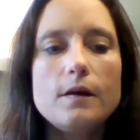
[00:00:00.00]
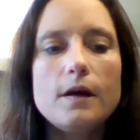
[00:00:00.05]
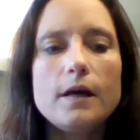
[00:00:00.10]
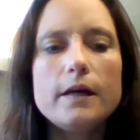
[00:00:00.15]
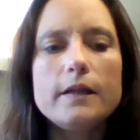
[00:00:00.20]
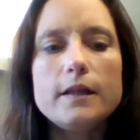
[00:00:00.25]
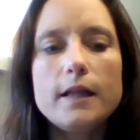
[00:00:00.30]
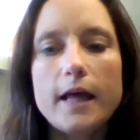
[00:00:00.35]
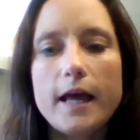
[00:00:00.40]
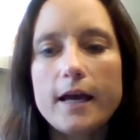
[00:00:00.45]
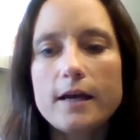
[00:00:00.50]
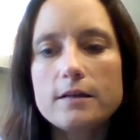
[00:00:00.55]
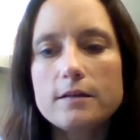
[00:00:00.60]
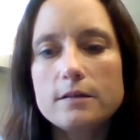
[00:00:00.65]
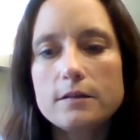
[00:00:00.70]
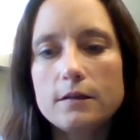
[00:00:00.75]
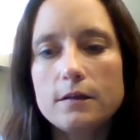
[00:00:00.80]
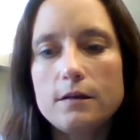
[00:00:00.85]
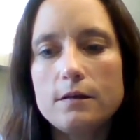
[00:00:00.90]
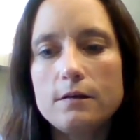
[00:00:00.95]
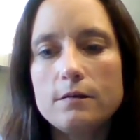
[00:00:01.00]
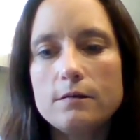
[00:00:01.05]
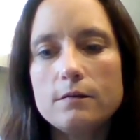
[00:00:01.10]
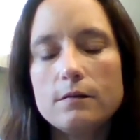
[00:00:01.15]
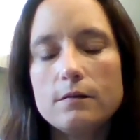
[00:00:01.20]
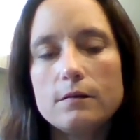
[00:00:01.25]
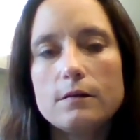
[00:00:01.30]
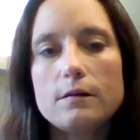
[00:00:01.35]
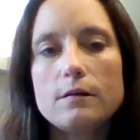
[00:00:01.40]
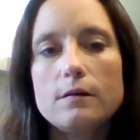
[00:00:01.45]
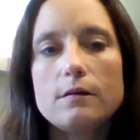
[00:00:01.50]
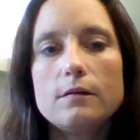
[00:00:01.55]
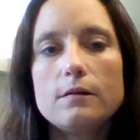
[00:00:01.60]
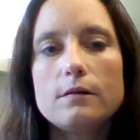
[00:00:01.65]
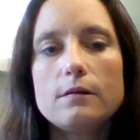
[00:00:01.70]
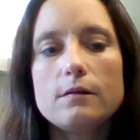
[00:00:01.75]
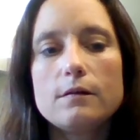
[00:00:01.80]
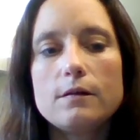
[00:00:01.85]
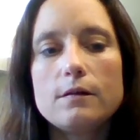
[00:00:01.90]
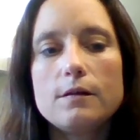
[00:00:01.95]
And lastly,
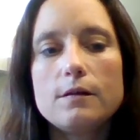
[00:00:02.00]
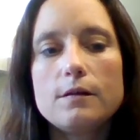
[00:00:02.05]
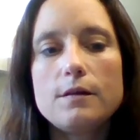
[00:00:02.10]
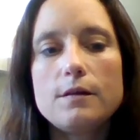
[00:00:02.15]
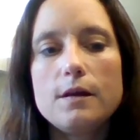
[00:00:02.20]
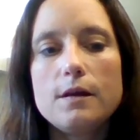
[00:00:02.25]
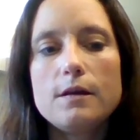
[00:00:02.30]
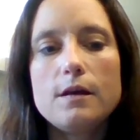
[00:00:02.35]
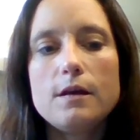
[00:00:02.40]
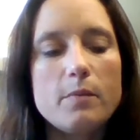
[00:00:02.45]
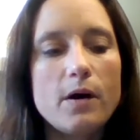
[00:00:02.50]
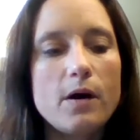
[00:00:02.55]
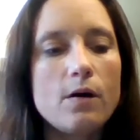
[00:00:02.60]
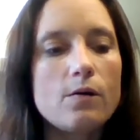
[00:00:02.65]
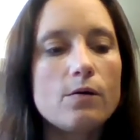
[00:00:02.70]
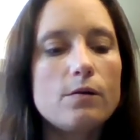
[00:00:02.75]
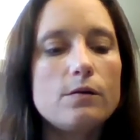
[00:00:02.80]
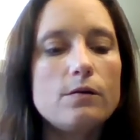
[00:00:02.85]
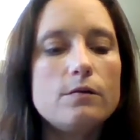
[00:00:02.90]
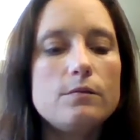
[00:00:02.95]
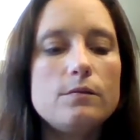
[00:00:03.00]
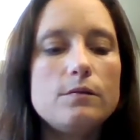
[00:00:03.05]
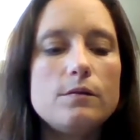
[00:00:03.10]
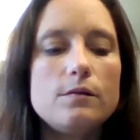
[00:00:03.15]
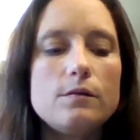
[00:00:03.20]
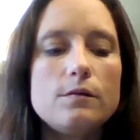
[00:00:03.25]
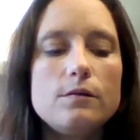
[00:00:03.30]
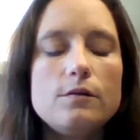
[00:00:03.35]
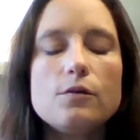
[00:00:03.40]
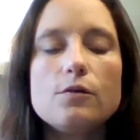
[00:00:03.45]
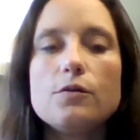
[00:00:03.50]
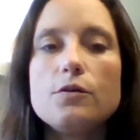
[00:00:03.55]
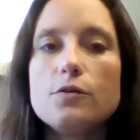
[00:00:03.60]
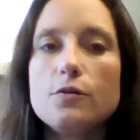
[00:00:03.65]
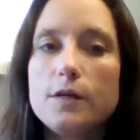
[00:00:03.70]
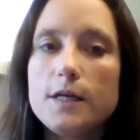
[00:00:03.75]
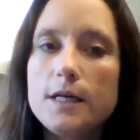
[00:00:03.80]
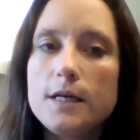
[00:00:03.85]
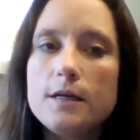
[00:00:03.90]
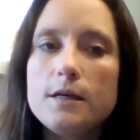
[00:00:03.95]
thinking about, you know, your
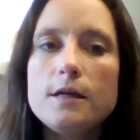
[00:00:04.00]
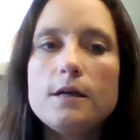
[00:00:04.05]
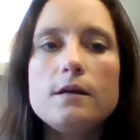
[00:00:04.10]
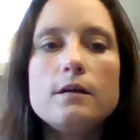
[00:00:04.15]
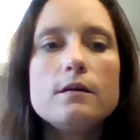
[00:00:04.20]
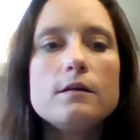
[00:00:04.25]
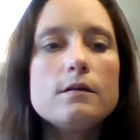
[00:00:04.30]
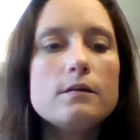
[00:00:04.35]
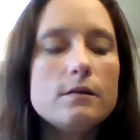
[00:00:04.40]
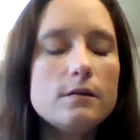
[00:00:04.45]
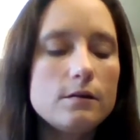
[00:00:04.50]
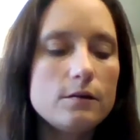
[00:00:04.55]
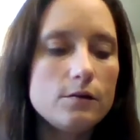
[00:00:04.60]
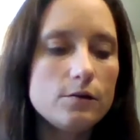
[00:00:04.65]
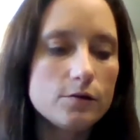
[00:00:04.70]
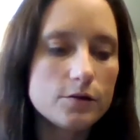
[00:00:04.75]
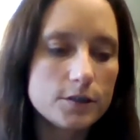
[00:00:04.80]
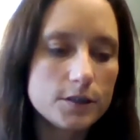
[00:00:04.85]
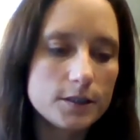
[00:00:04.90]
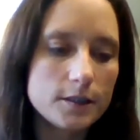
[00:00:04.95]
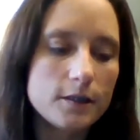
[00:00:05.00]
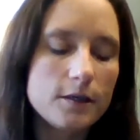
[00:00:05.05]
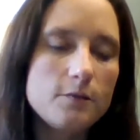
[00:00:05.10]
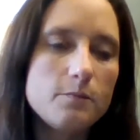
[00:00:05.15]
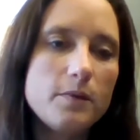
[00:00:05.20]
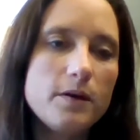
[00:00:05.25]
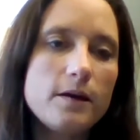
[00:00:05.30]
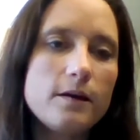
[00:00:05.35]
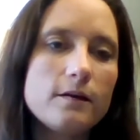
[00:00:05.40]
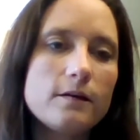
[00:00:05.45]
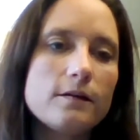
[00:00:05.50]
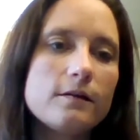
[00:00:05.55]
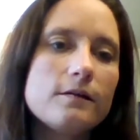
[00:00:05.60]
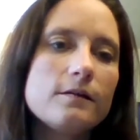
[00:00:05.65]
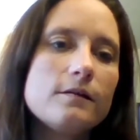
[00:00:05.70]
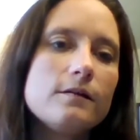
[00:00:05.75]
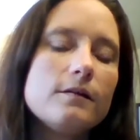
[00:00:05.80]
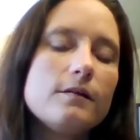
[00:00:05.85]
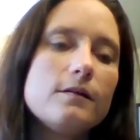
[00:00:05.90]
eating, your sleeping,